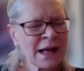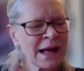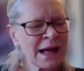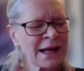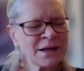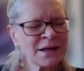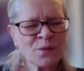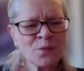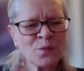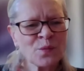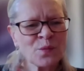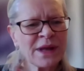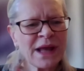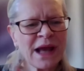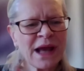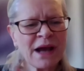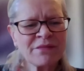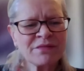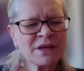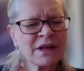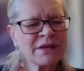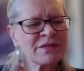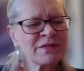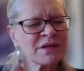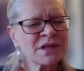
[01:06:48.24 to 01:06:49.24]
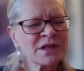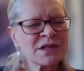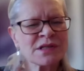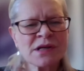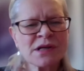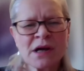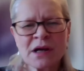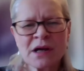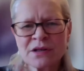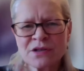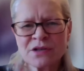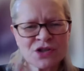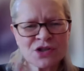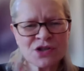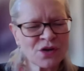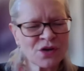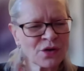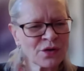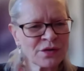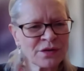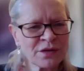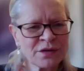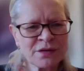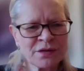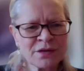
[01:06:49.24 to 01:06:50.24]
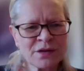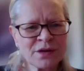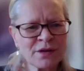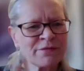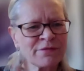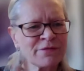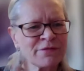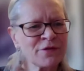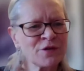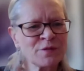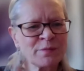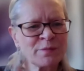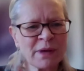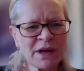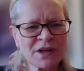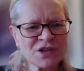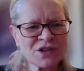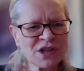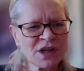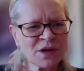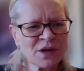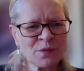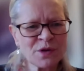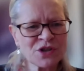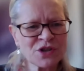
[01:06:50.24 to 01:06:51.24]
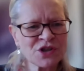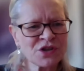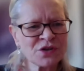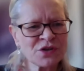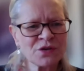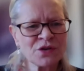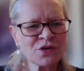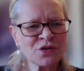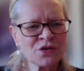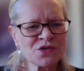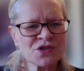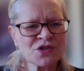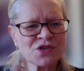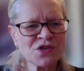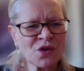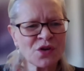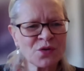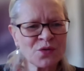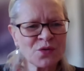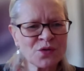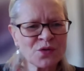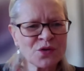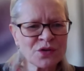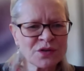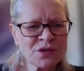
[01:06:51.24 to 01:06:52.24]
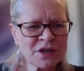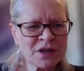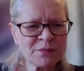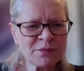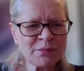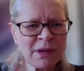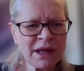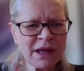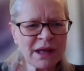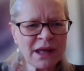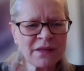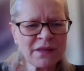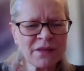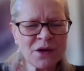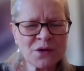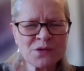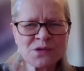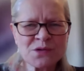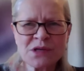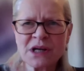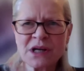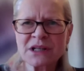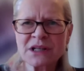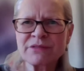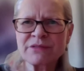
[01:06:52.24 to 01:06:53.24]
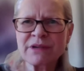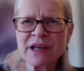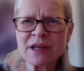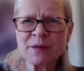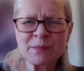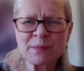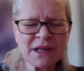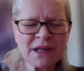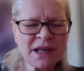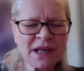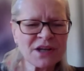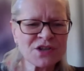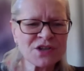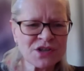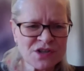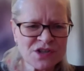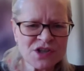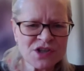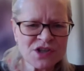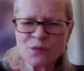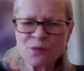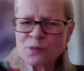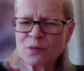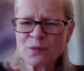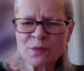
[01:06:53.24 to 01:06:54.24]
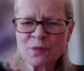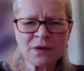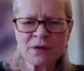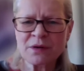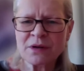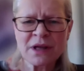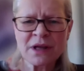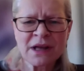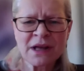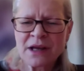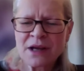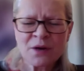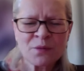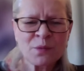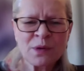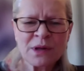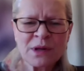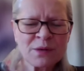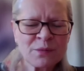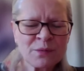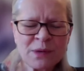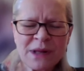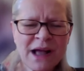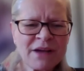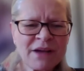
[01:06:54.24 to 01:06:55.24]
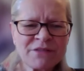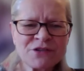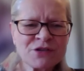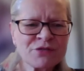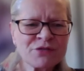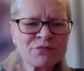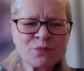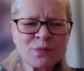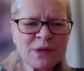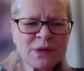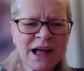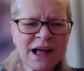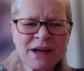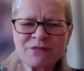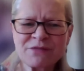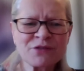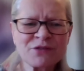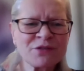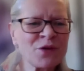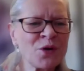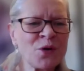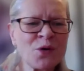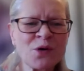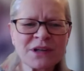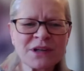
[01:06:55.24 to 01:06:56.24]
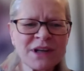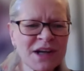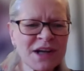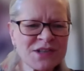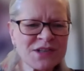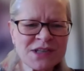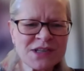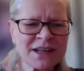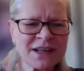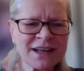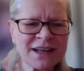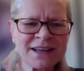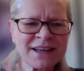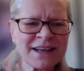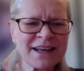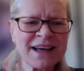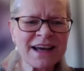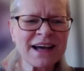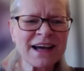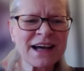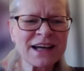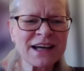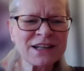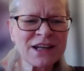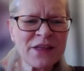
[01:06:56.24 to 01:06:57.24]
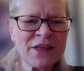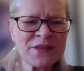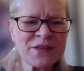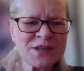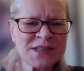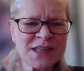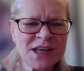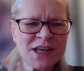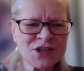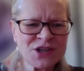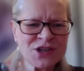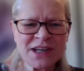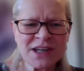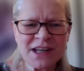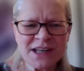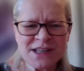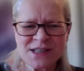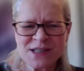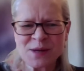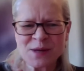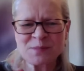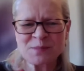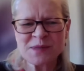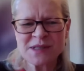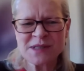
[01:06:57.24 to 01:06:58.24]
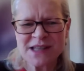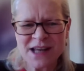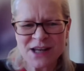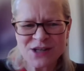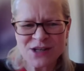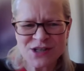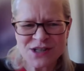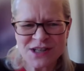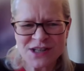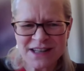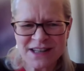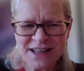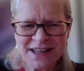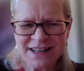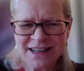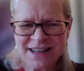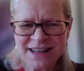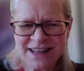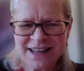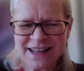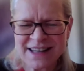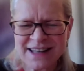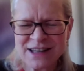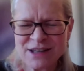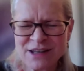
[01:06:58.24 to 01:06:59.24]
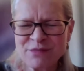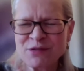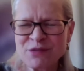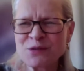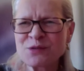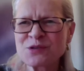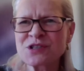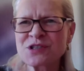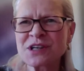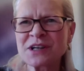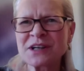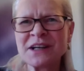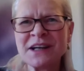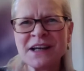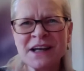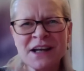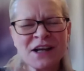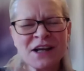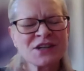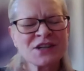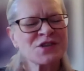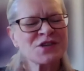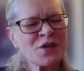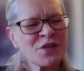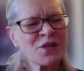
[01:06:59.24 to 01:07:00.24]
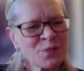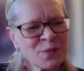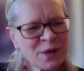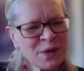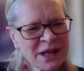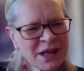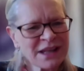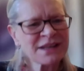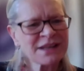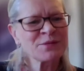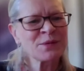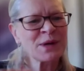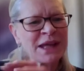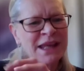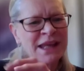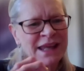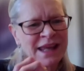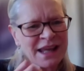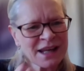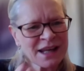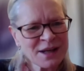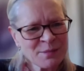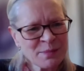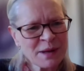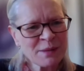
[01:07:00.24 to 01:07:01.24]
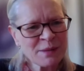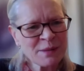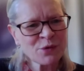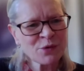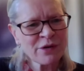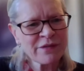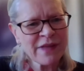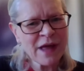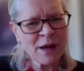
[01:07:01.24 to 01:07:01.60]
and we haven't even touched on the food matching which you're so good at making those kind of recommendations so we'll we'll have to we'll have to organize a, a, another session at some stage in the, in the future so that we can we can get a bit more of